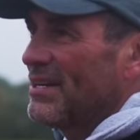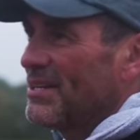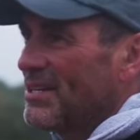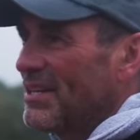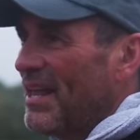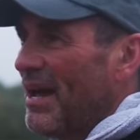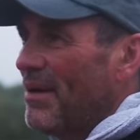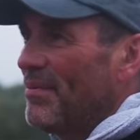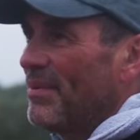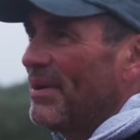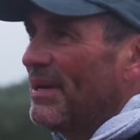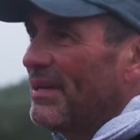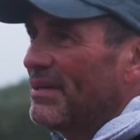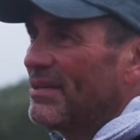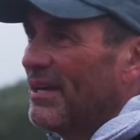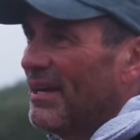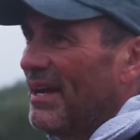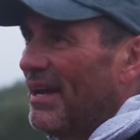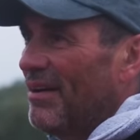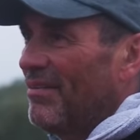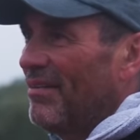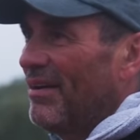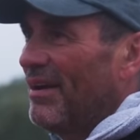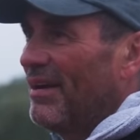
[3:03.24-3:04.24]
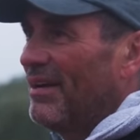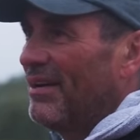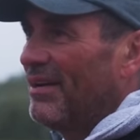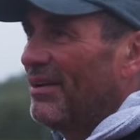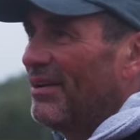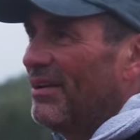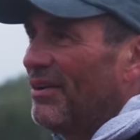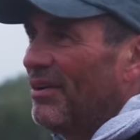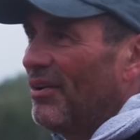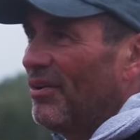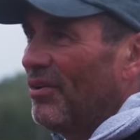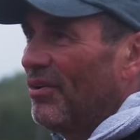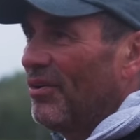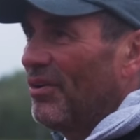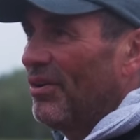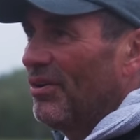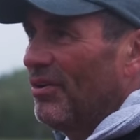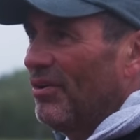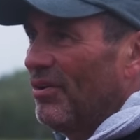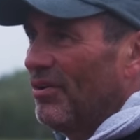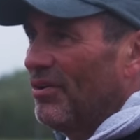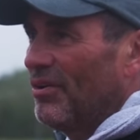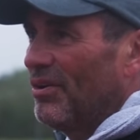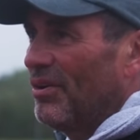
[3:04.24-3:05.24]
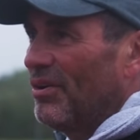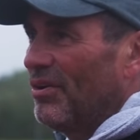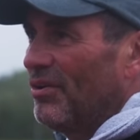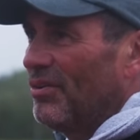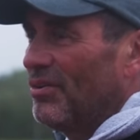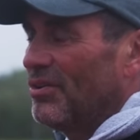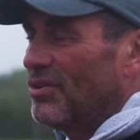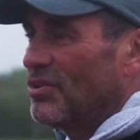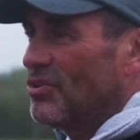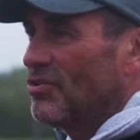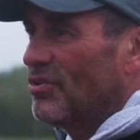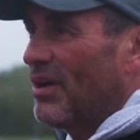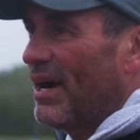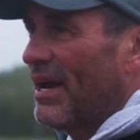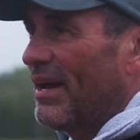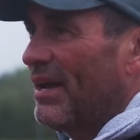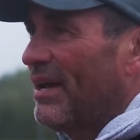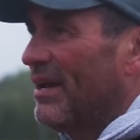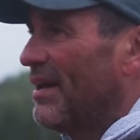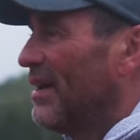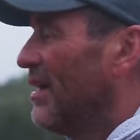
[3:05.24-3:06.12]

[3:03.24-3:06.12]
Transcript: the stamina together on the track,